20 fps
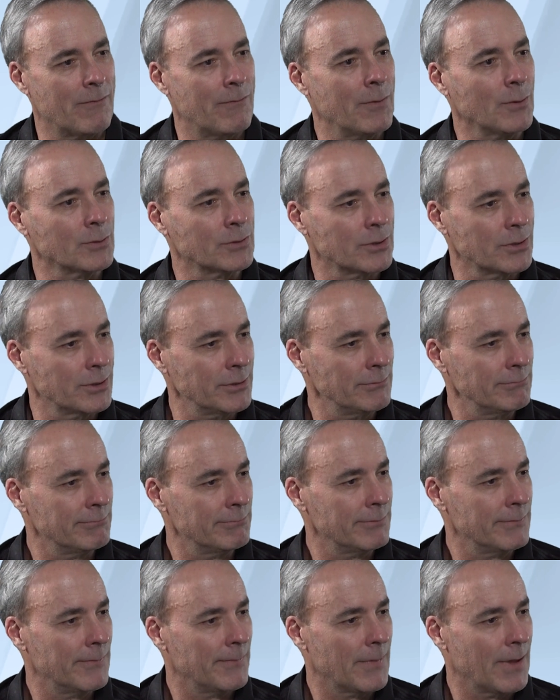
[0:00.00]
filtered,
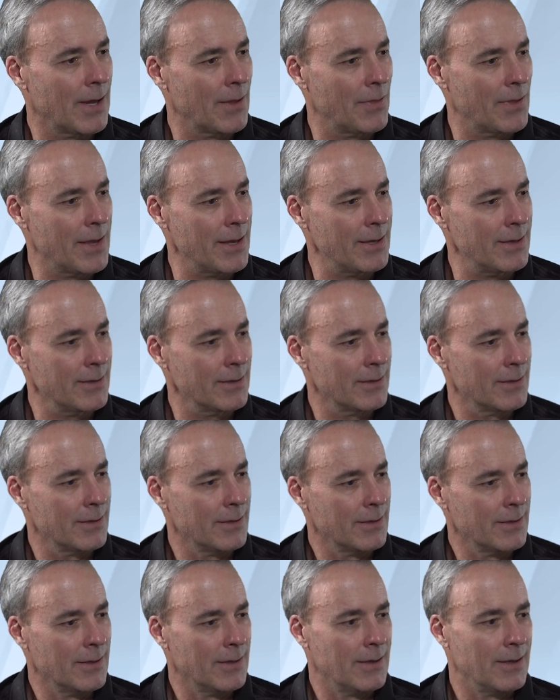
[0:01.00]
I think.
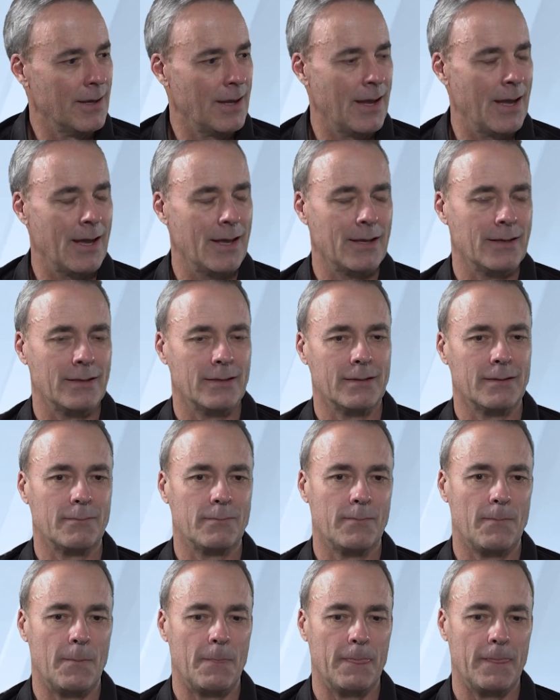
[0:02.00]

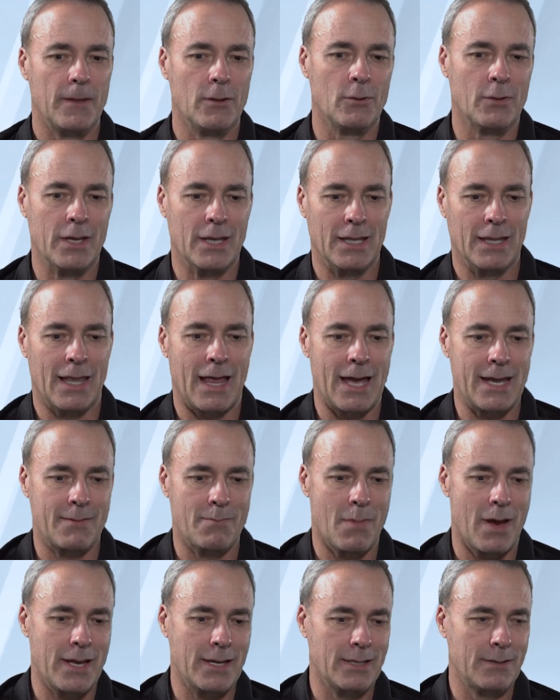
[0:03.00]
And you get
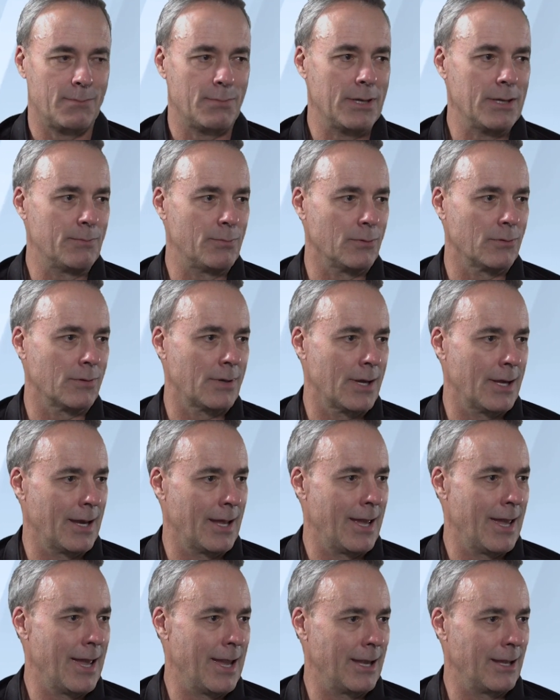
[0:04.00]
like-minded people kind
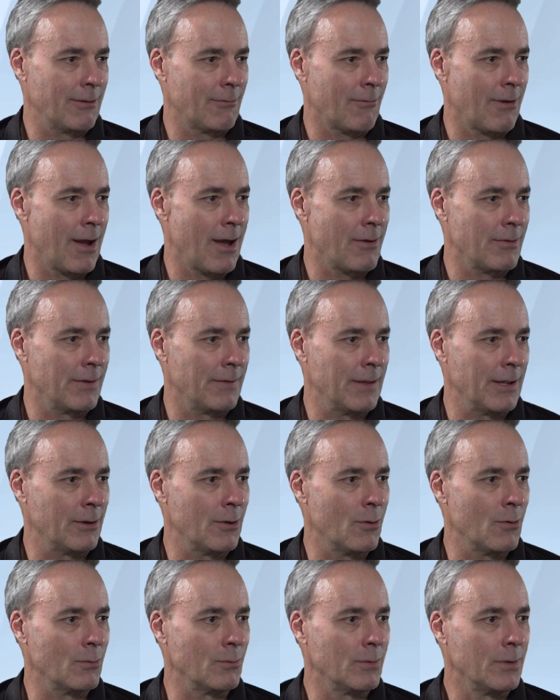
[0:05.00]
of hanging around and they
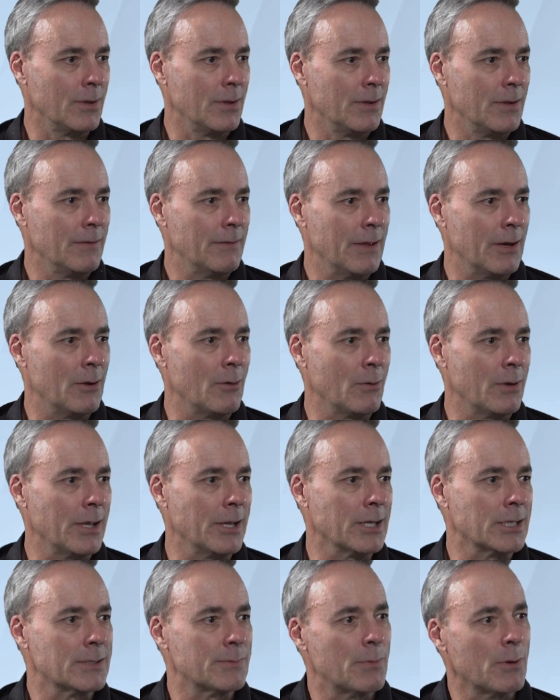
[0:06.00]
don't
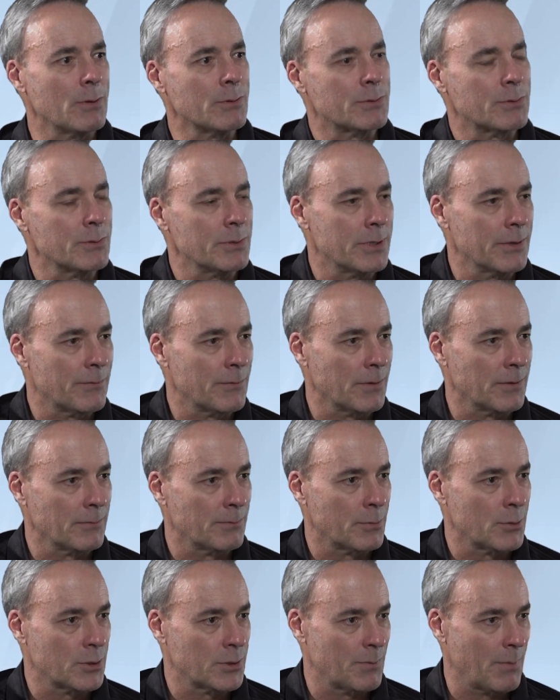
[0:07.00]
get exposed to a
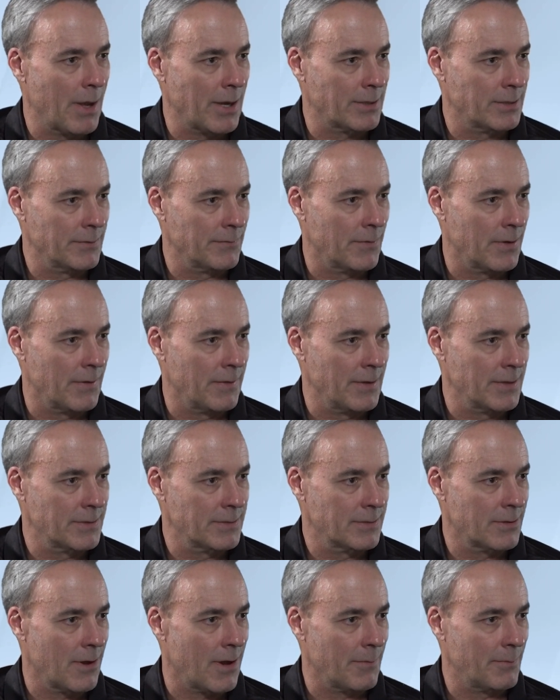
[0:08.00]
different perspective on
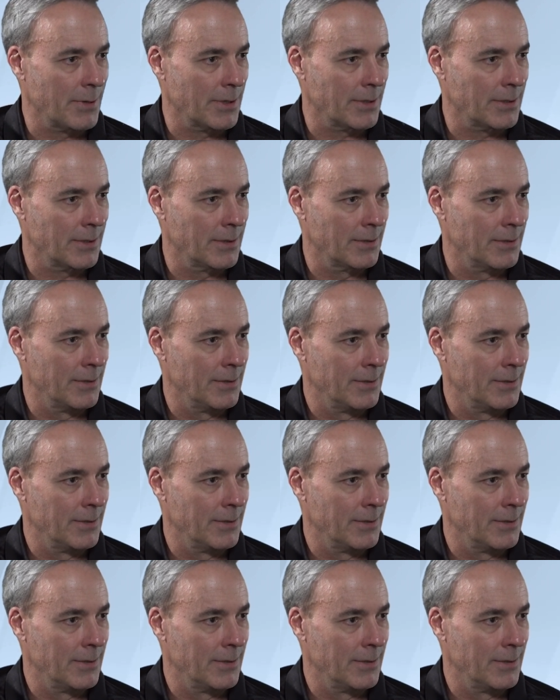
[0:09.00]
this topic.